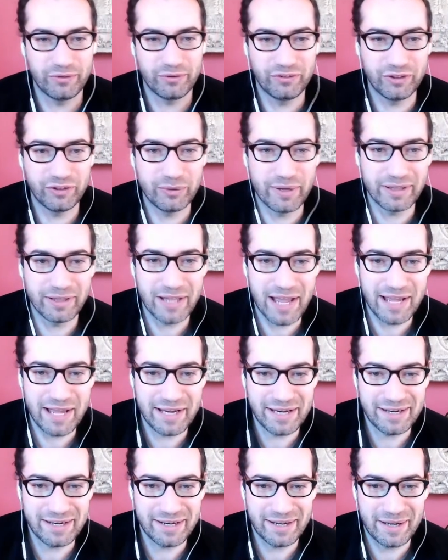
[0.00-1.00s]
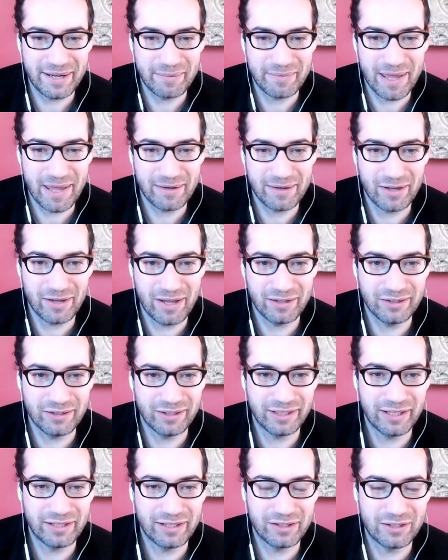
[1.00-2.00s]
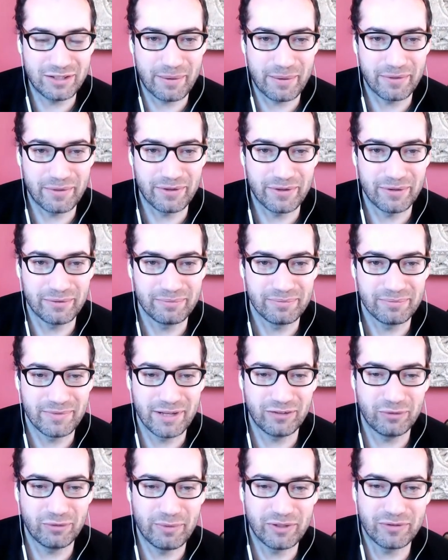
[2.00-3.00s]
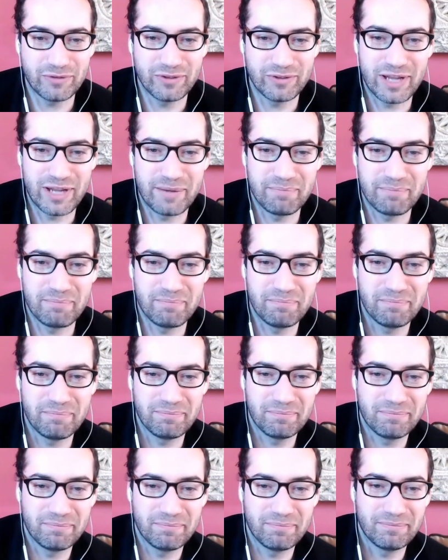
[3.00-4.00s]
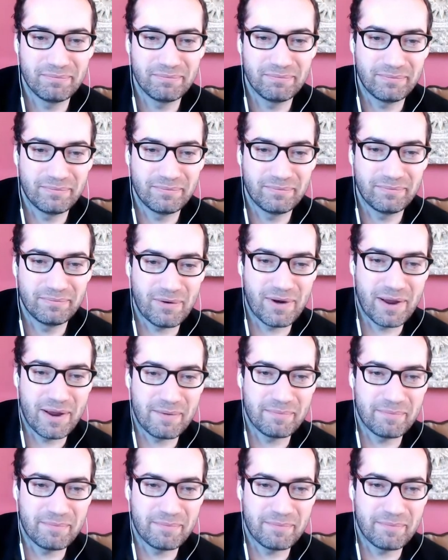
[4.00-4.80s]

you online and, uh, and, and good again to chat with you. Thanks yeah, so much for your time. Thanks so much. All right.